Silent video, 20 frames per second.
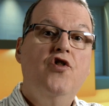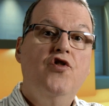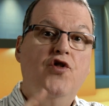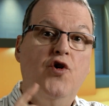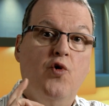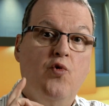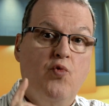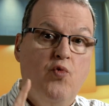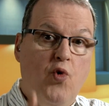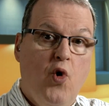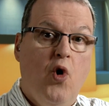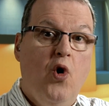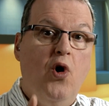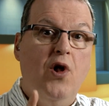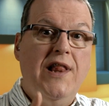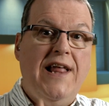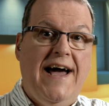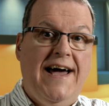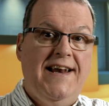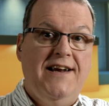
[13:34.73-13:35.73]
The
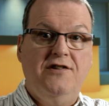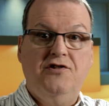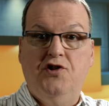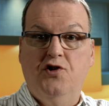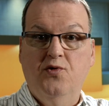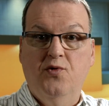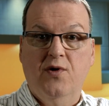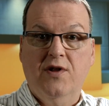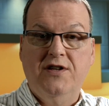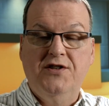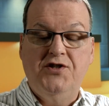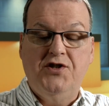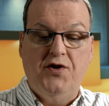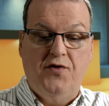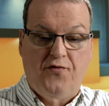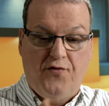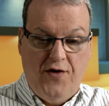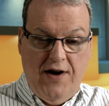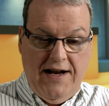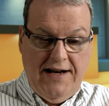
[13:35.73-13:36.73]
roll edit tool is
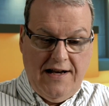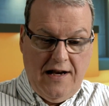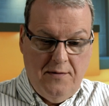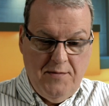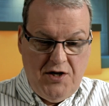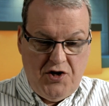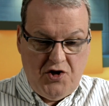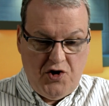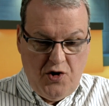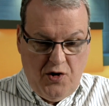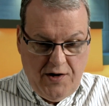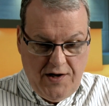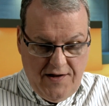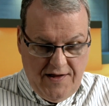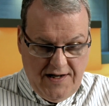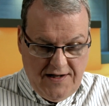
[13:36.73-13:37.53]
your friend. Let me show you